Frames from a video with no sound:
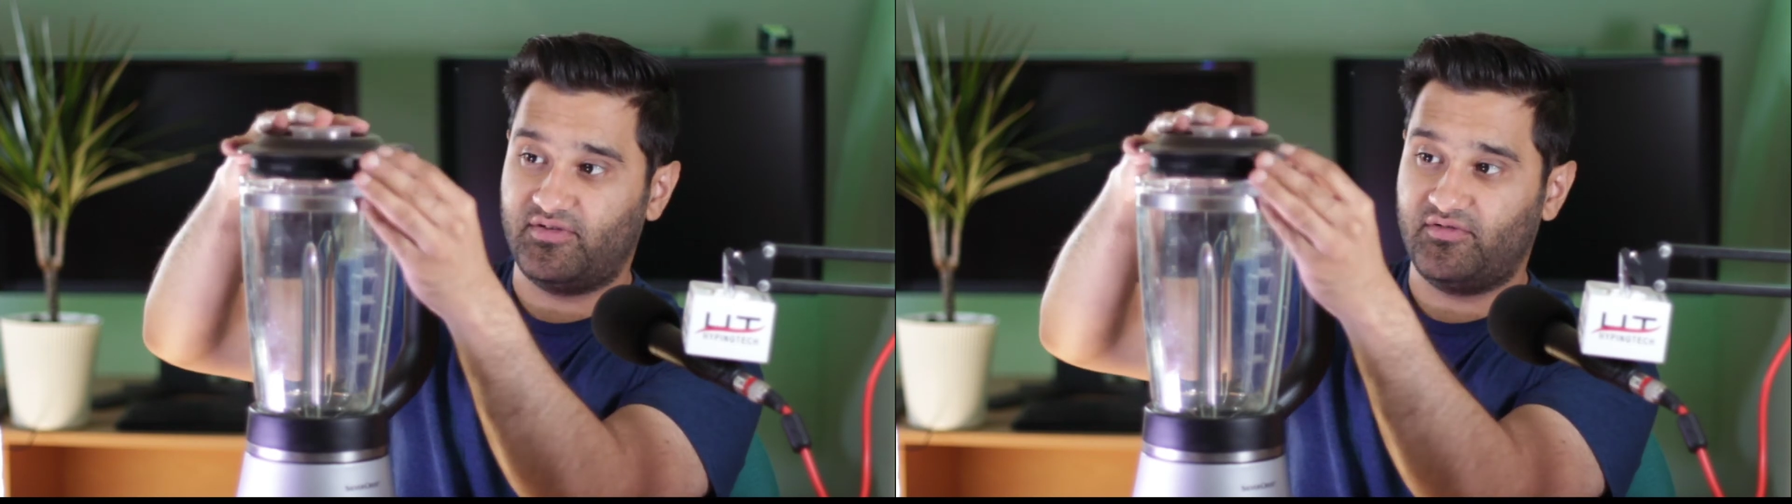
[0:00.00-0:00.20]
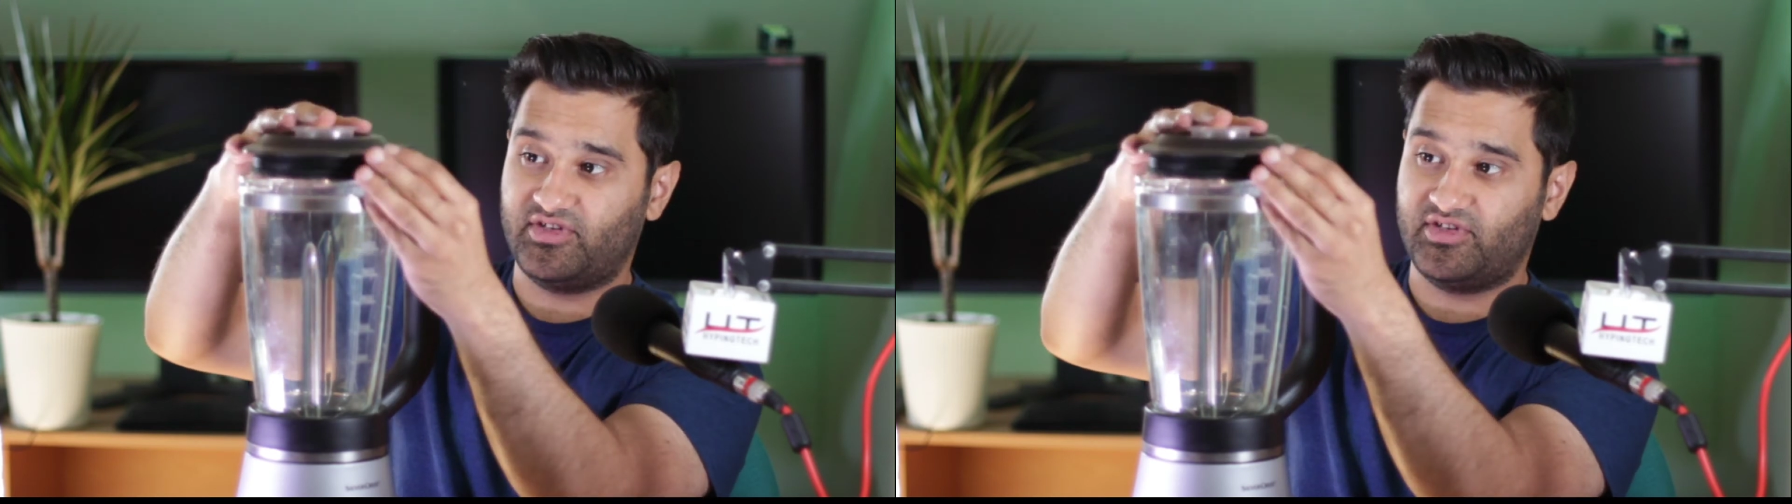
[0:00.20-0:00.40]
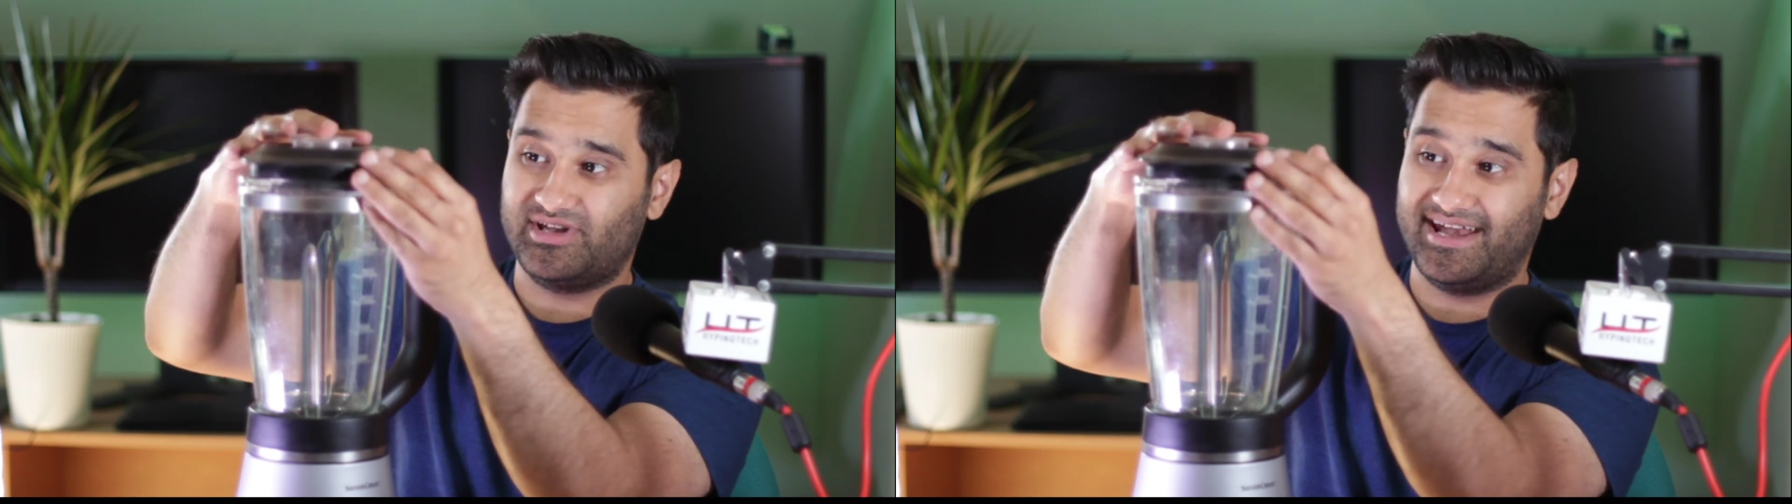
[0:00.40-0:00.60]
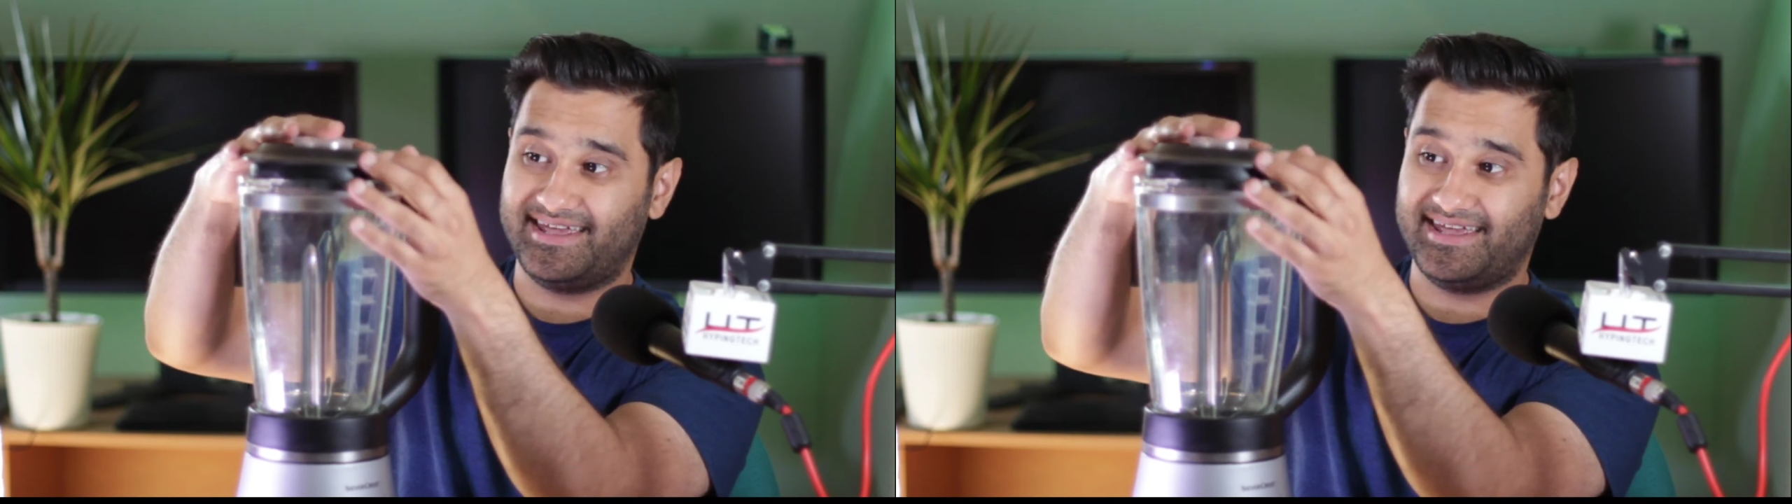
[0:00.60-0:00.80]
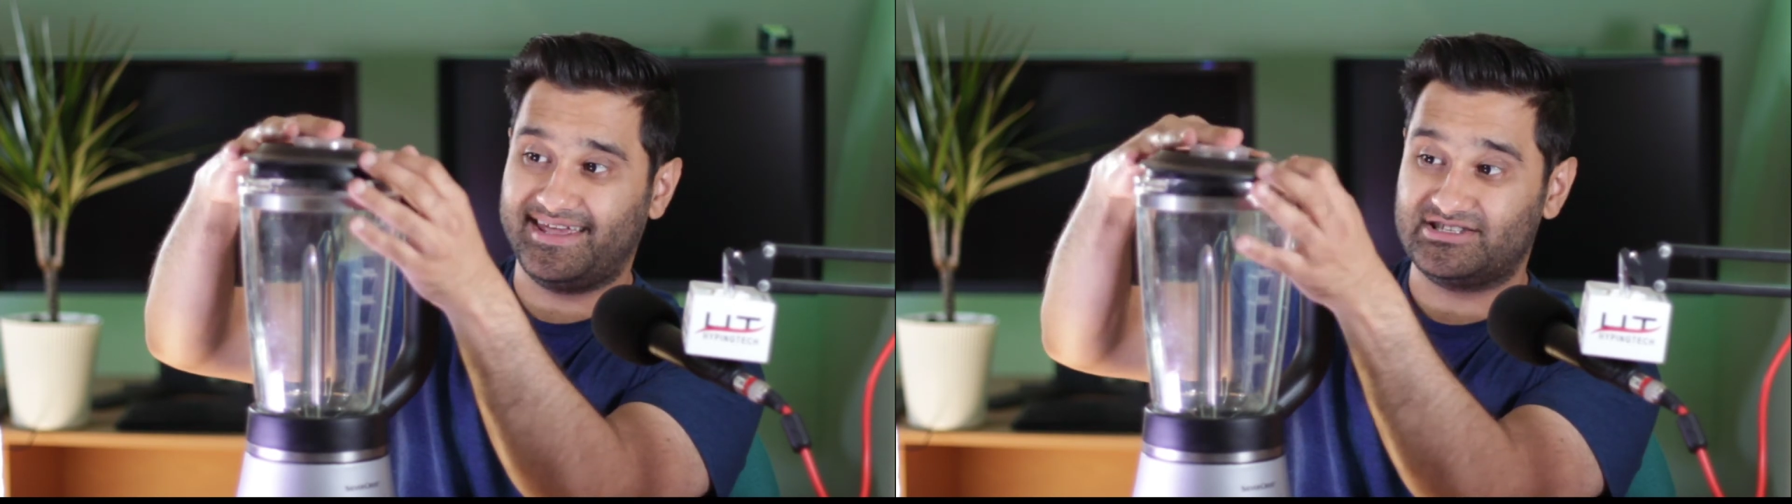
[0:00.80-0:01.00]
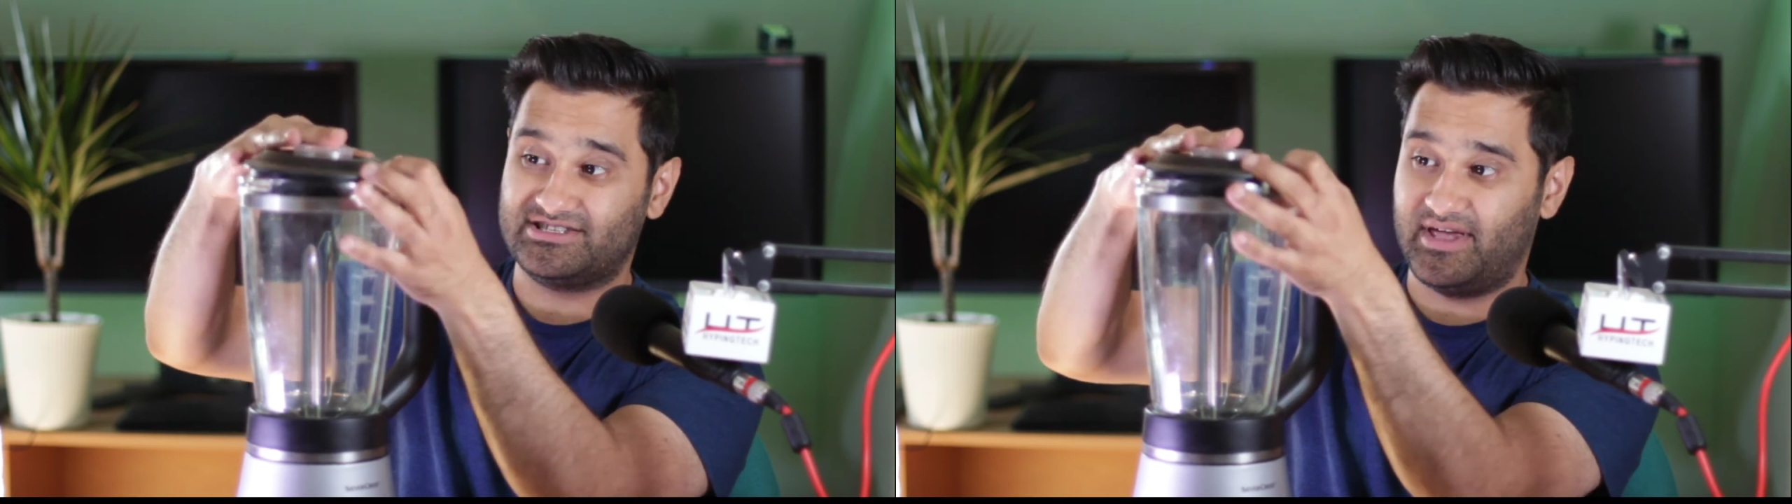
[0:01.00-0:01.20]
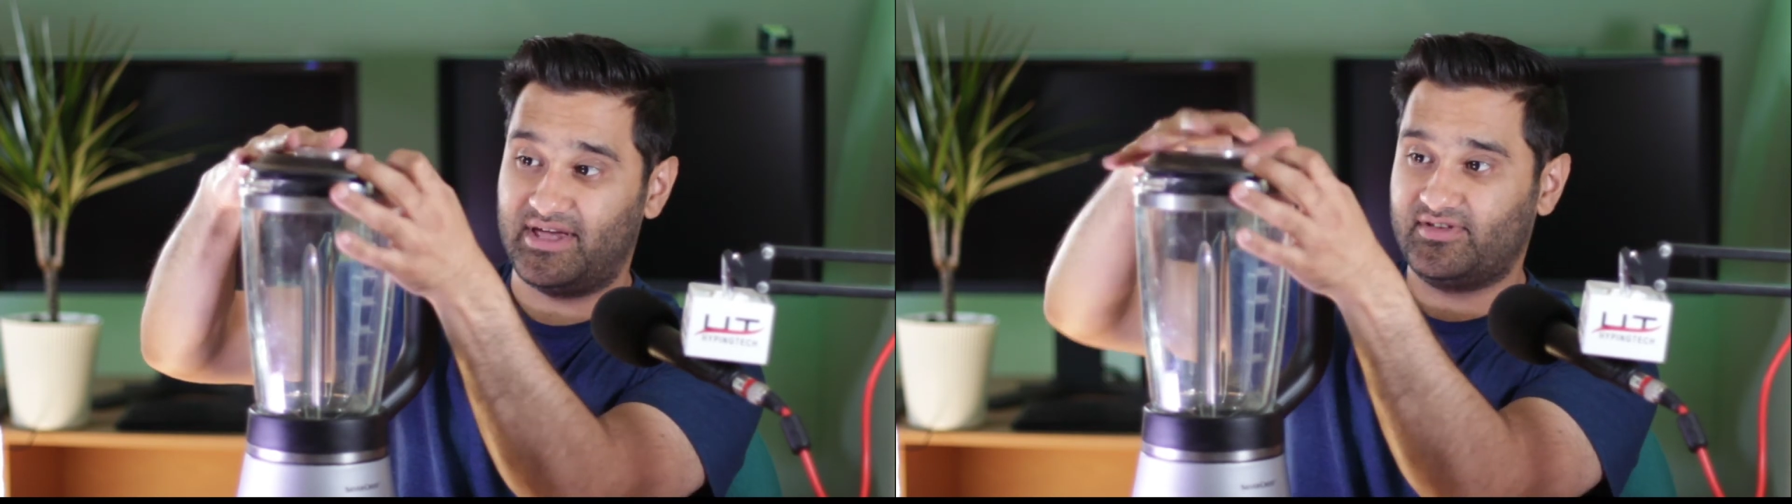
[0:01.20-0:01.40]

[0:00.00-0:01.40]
with its own dedicated space.